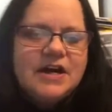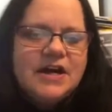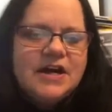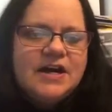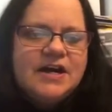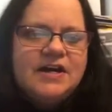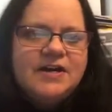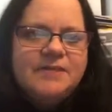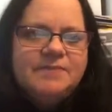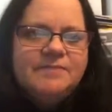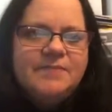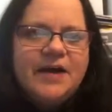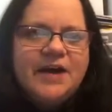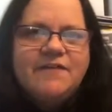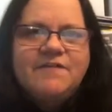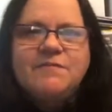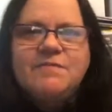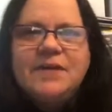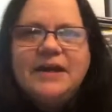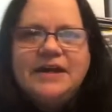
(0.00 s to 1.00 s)

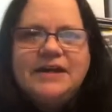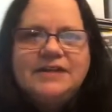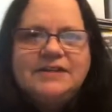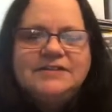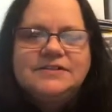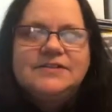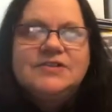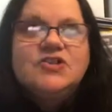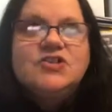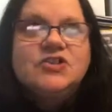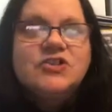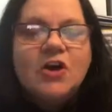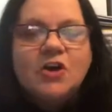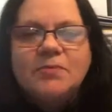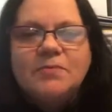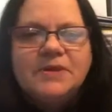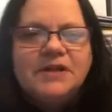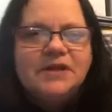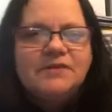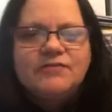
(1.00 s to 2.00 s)
I've made
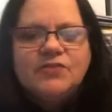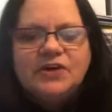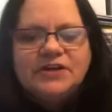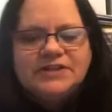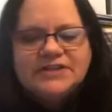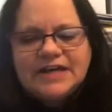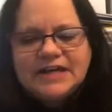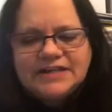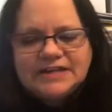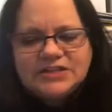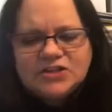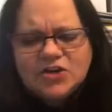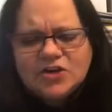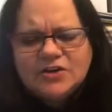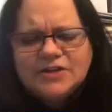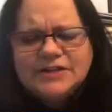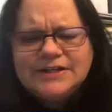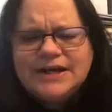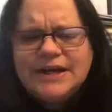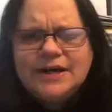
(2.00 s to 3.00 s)
so many friends. I
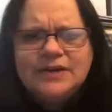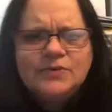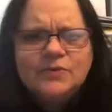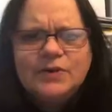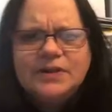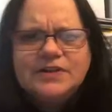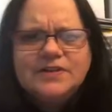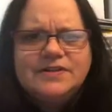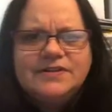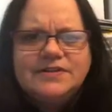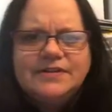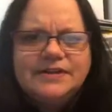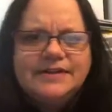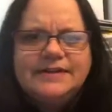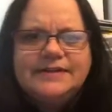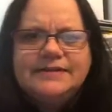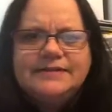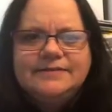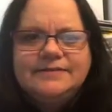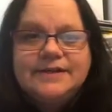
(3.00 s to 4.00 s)
started out with
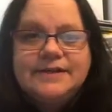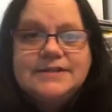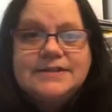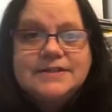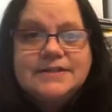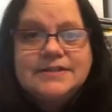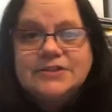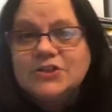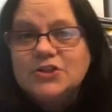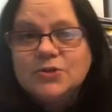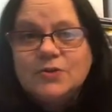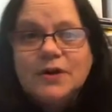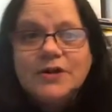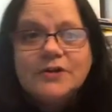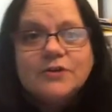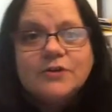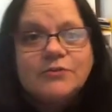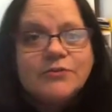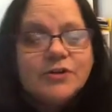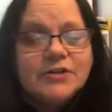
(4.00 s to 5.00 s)
like less than
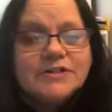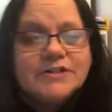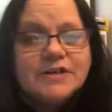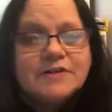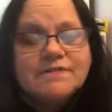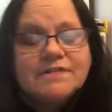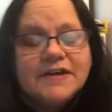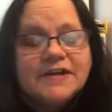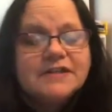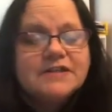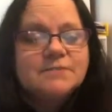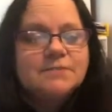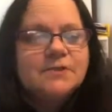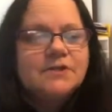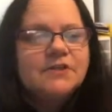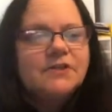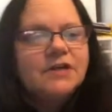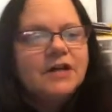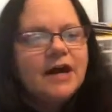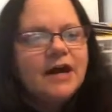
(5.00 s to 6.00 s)
200 friends on
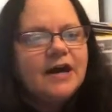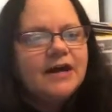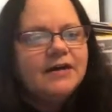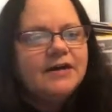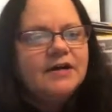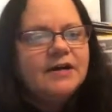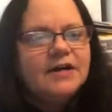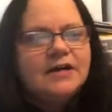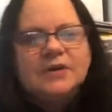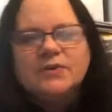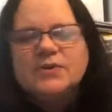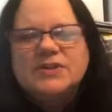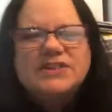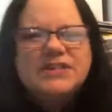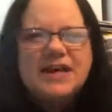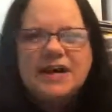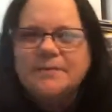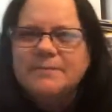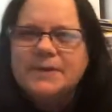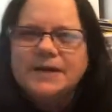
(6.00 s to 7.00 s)
Facebook. I was
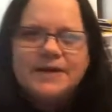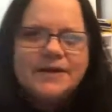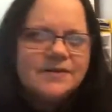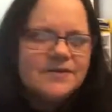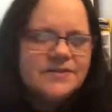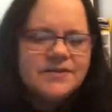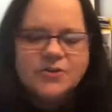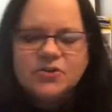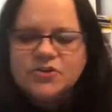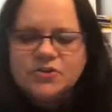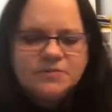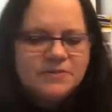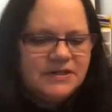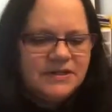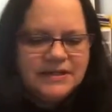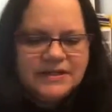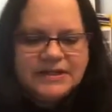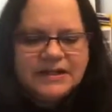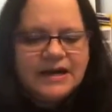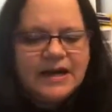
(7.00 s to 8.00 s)
not big on social
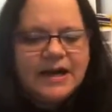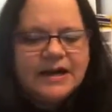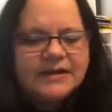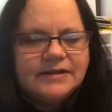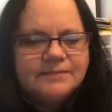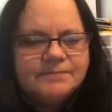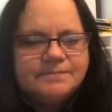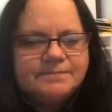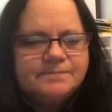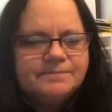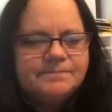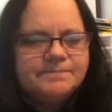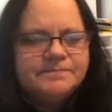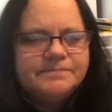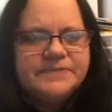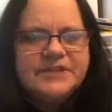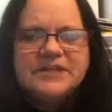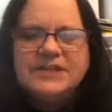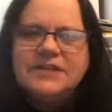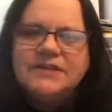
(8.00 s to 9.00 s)
media. I
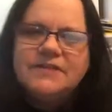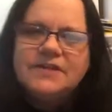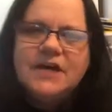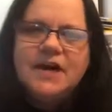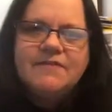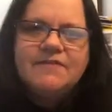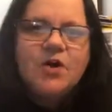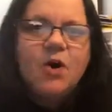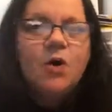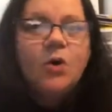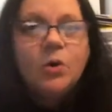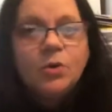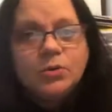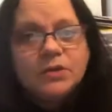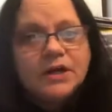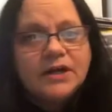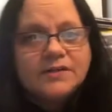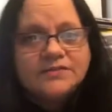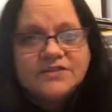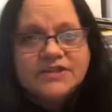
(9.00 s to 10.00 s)
didn't even have a whole
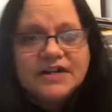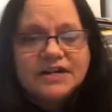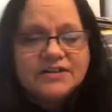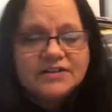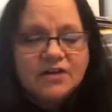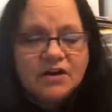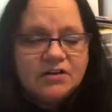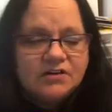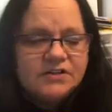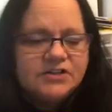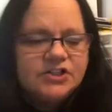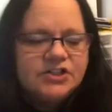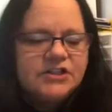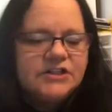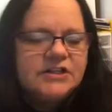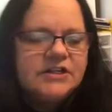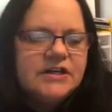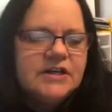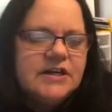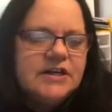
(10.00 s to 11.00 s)
lot of
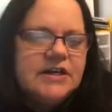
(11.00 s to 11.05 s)
technology,